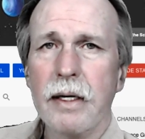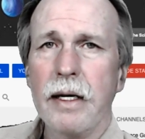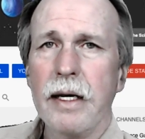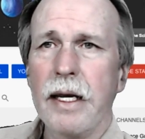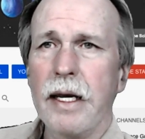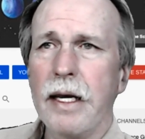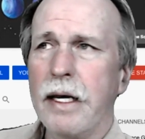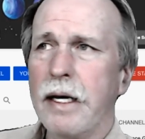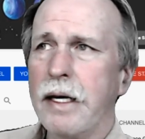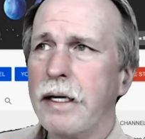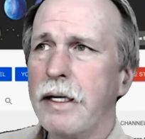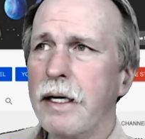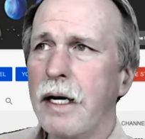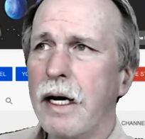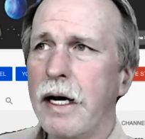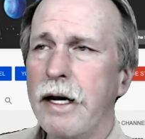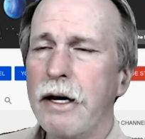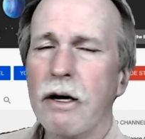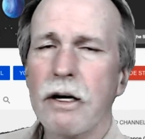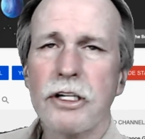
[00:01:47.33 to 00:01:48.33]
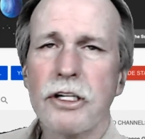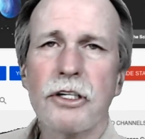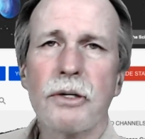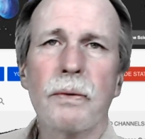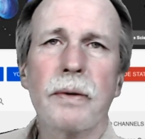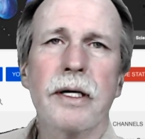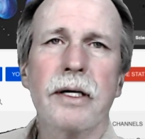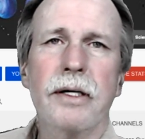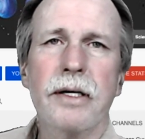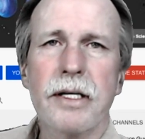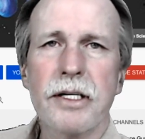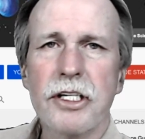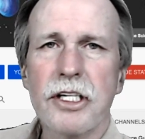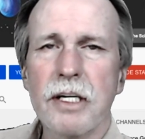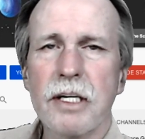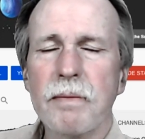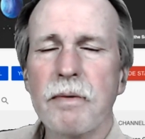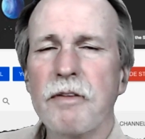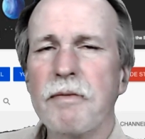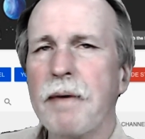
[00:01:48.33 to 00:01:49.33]
And I also release
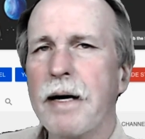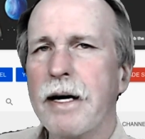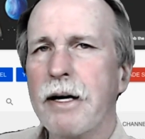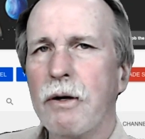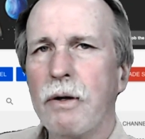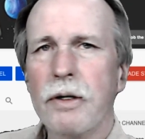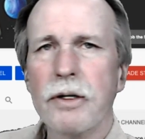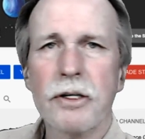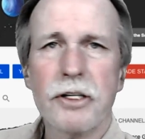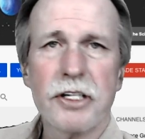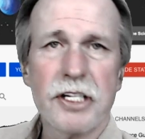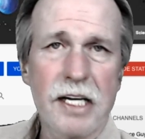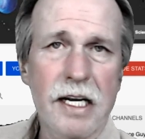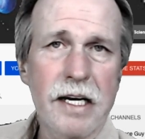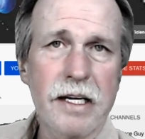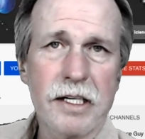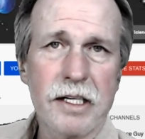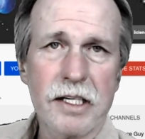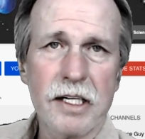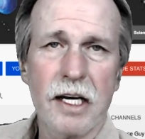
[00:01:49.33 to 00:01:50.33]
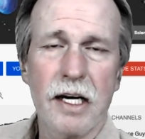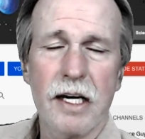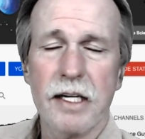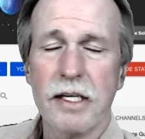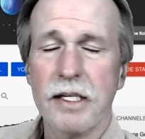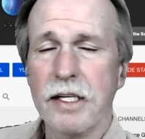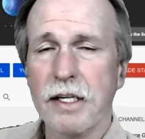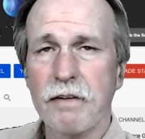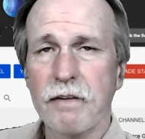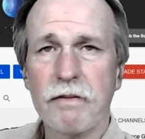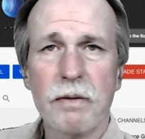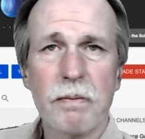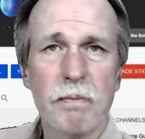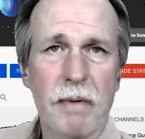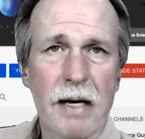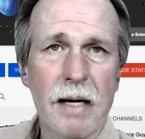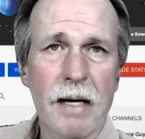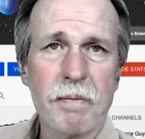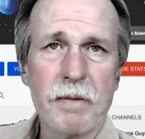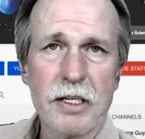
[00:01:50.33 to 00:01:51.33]
some of my older science content from
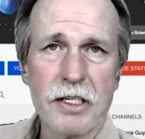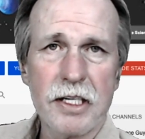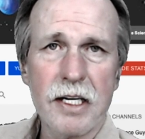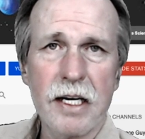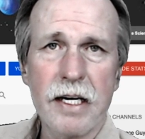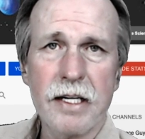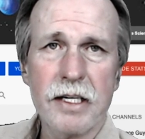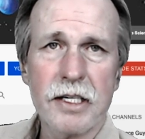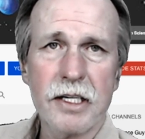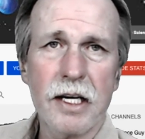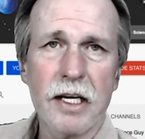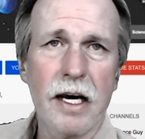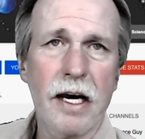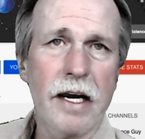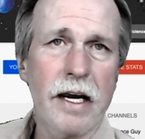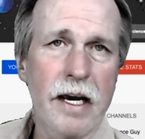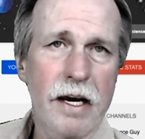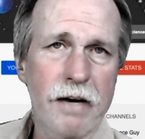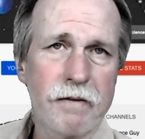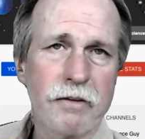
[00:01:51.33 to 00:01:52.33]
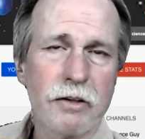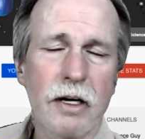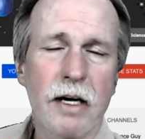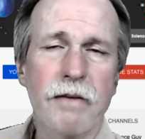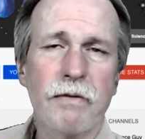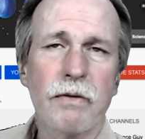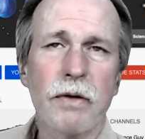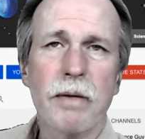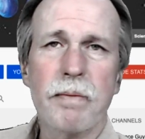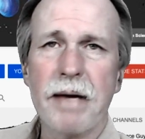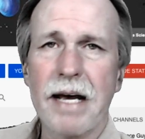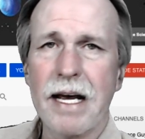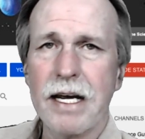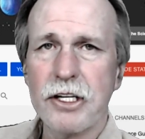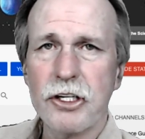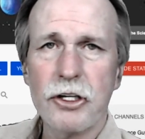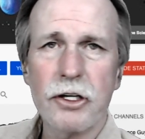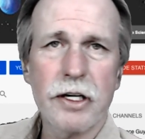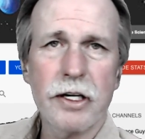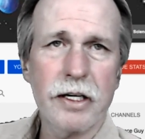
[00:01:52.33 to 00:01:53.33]
Bob the Science Guy after I've
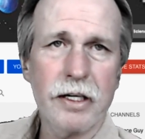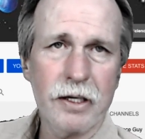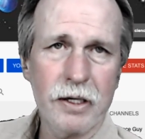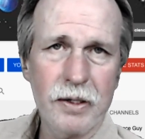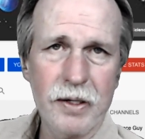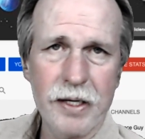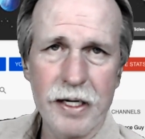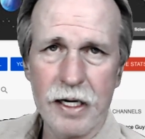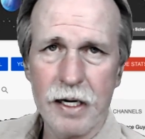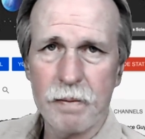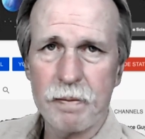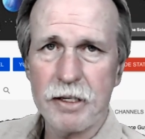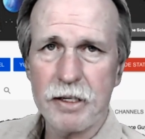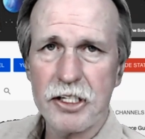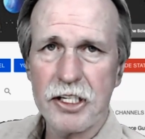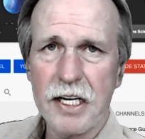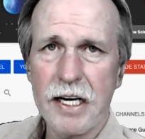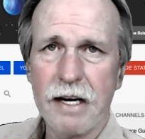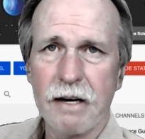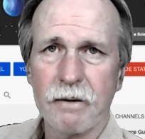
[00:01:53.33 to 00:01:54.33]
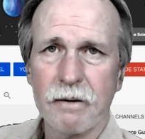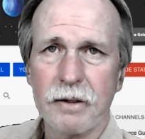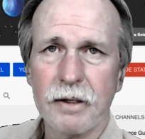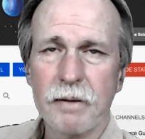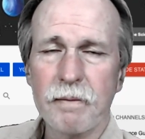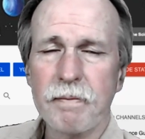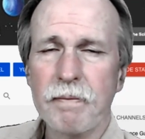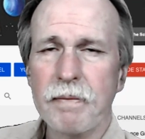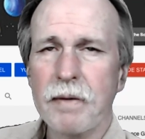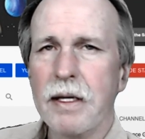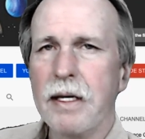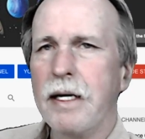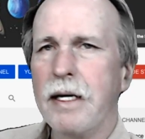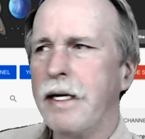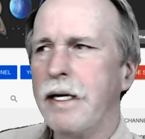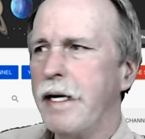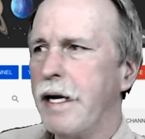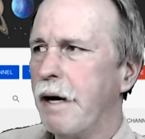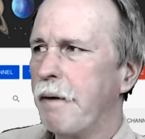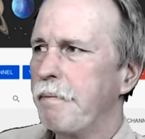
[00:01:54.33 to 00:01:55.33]
remastered it and cleaned up the sound.
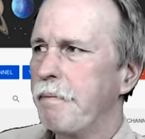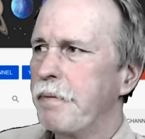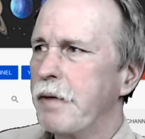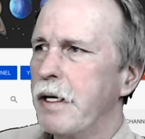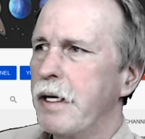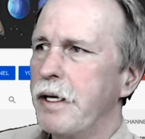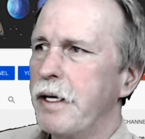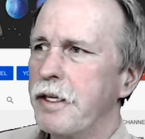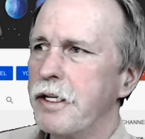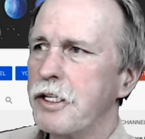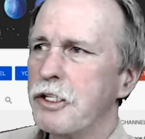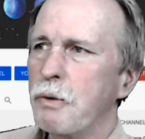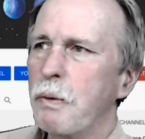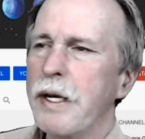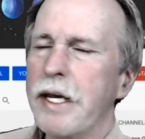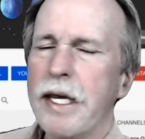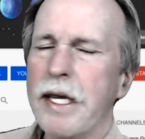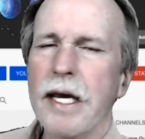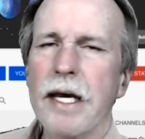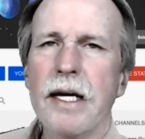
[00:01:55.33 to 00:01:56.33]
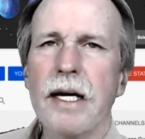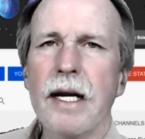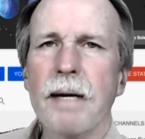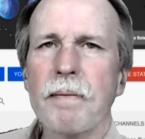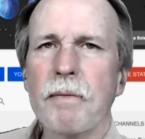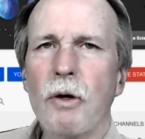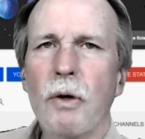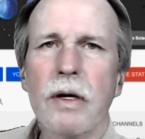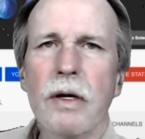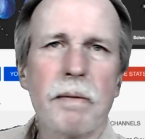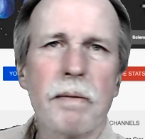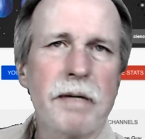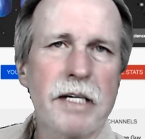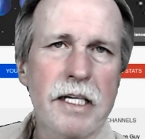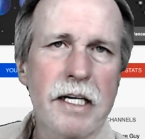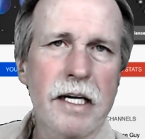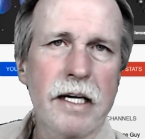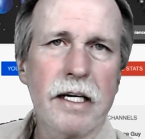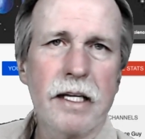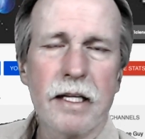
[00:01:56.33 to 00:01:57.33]
Now, this weekend, I'm going to be
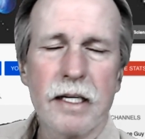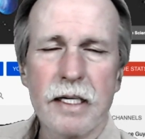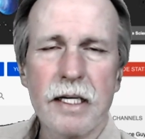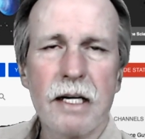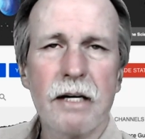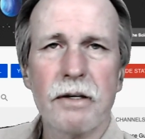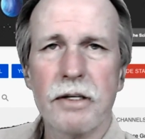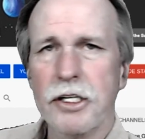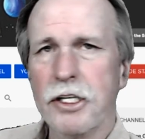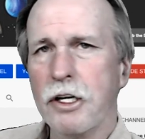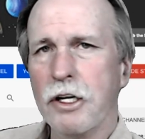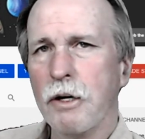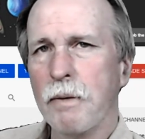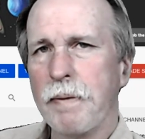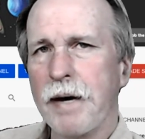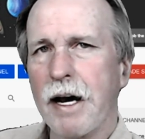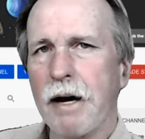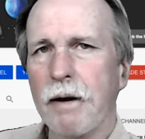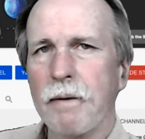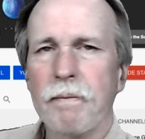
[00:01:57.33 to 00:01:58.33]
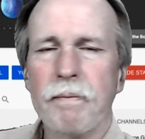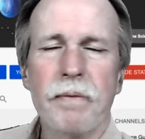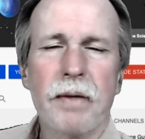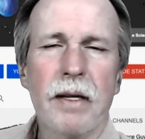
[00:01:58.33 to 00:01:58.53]
taking the telescope out.